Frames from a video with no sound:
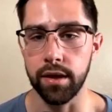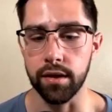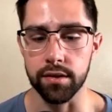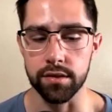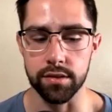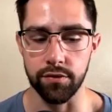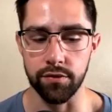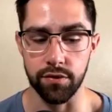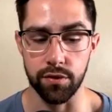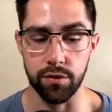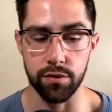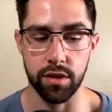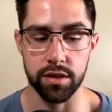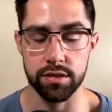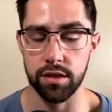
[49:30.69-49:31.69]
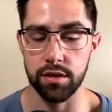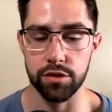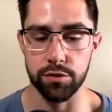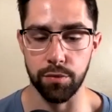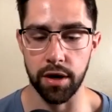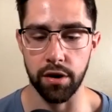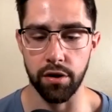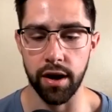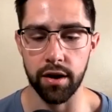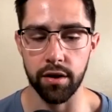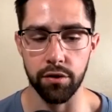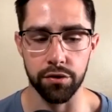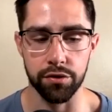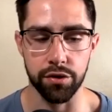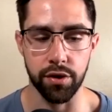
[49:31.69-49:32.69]
Because if you, let's say you sprain your
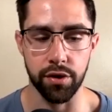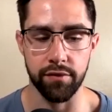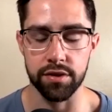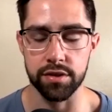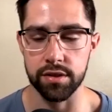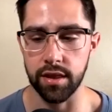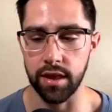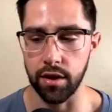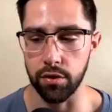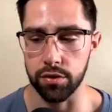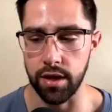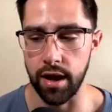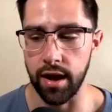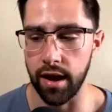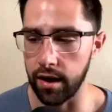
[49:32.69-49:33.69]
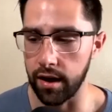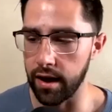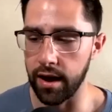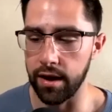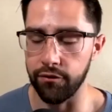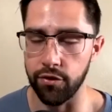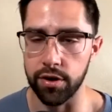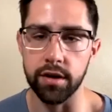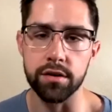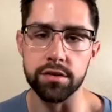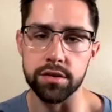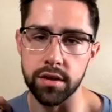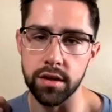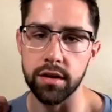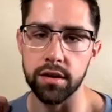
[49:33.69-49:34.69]
ankle and you have this thing that goes on and on for years
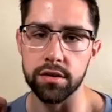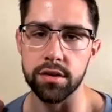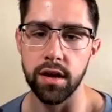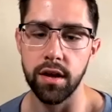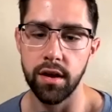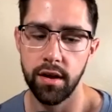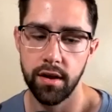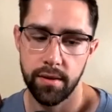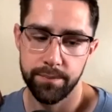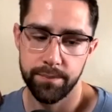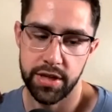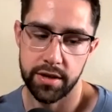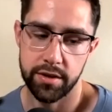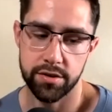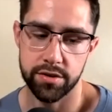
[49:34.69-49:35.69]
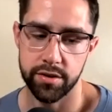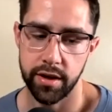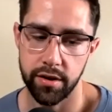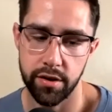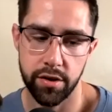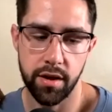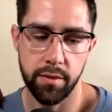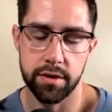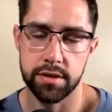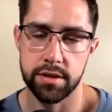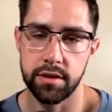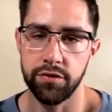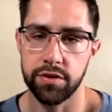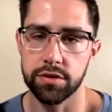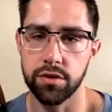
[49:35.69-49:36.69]
and years, 10 years later, you come to see
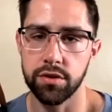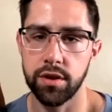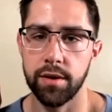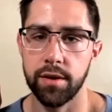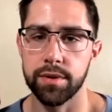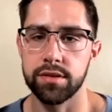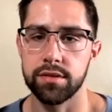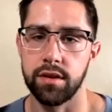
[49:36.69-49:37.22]
the physical therapist.